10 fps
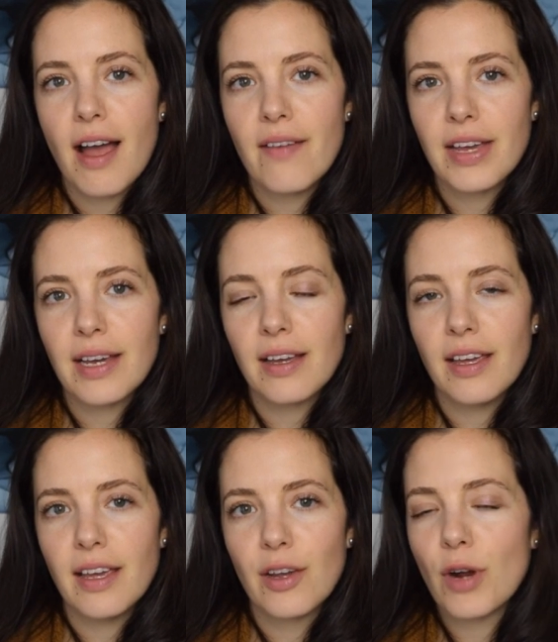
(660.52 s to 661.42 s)
having
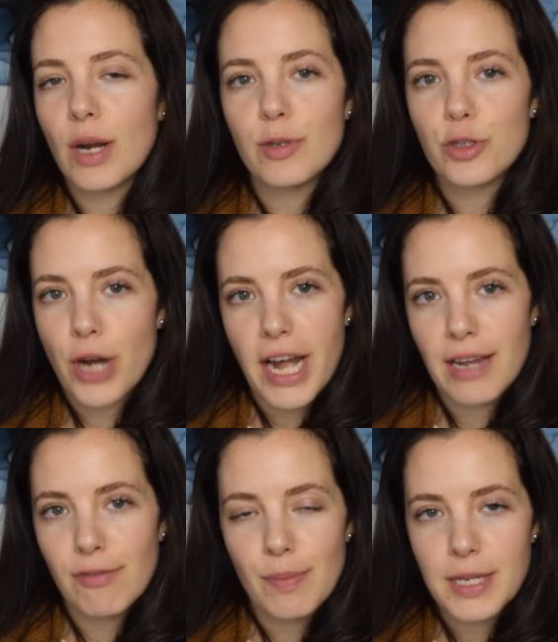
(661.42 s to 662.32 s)
incredible
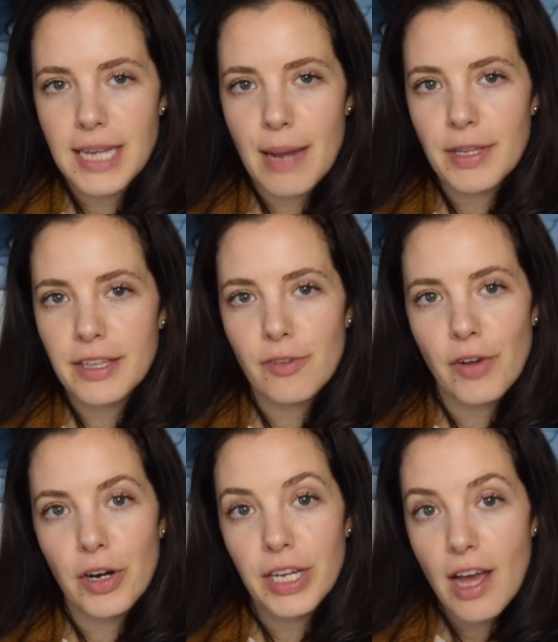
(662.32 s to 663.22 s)
training from the time that they're
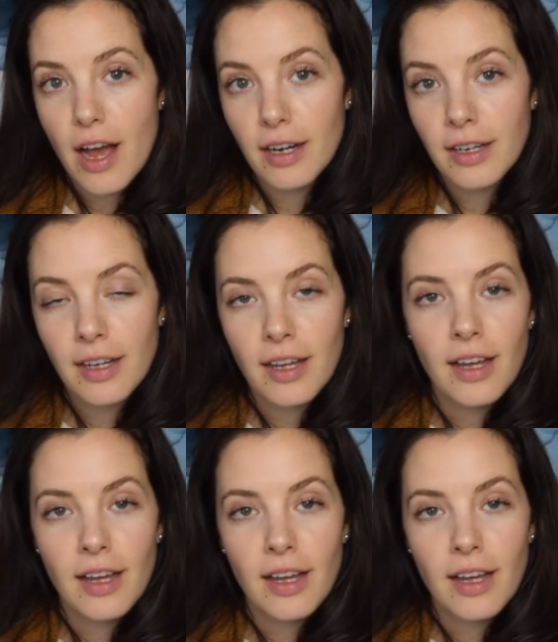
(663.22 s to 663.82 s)
very young.